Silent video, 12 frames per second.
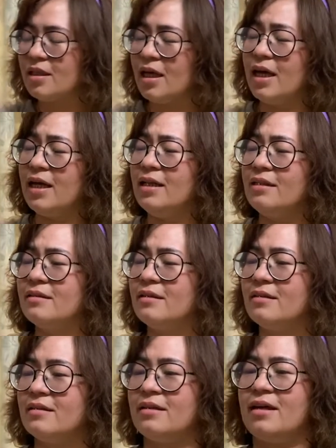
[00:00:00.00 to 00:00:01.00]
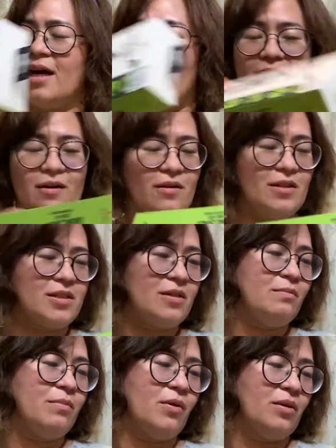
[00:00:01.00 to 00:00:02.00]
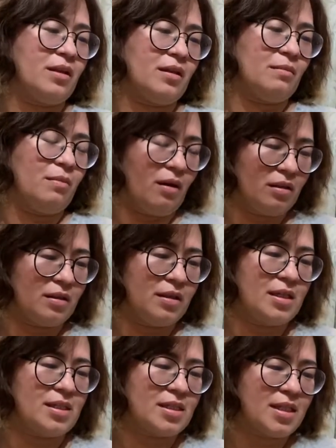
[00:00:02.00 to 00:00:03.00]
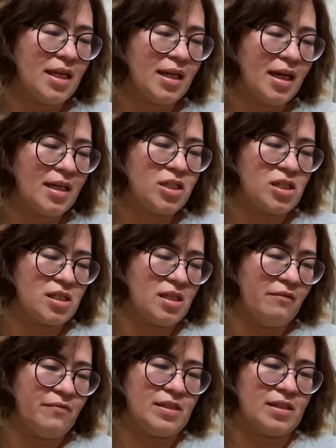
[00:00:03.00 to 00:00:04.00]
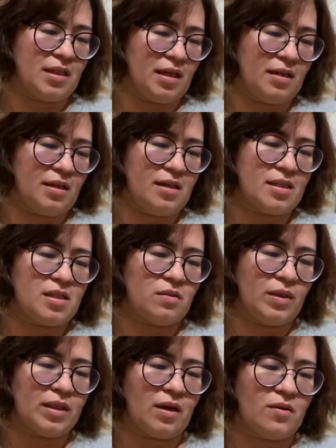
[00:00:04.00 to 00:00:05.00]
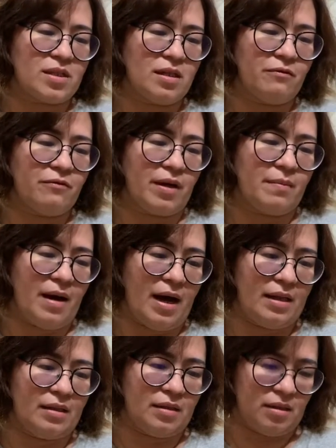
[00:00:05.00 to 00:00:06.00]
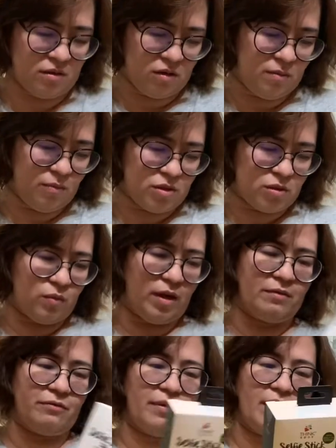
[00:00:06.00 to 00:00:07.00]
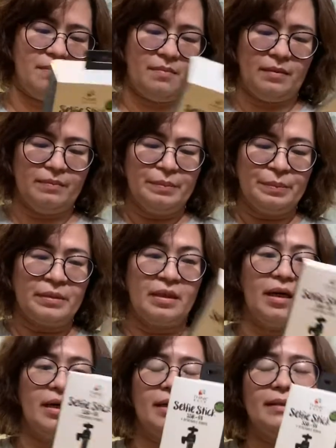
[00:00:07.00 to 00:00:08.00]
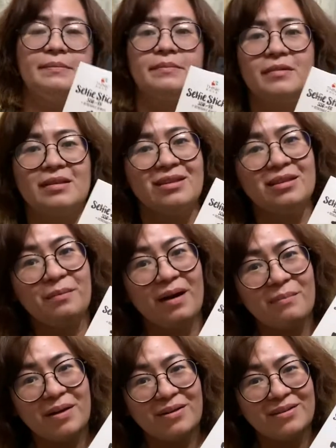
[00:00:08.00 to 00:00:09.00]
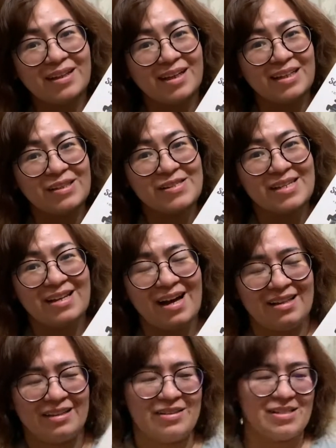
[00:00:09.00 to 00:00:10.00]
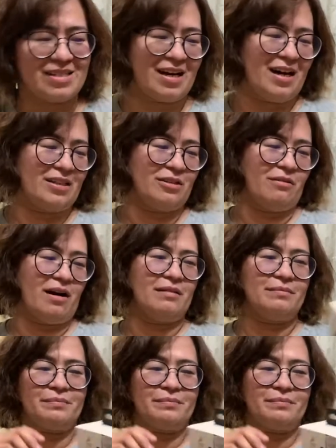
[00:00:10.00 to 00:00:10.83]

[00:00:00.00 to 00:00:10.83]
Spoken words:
And, I also bought this pink edge selfie stick. It's 1,500. Almost 1,500. Ayan. Diba, meron din ganito sa Landers. Nakakatawa.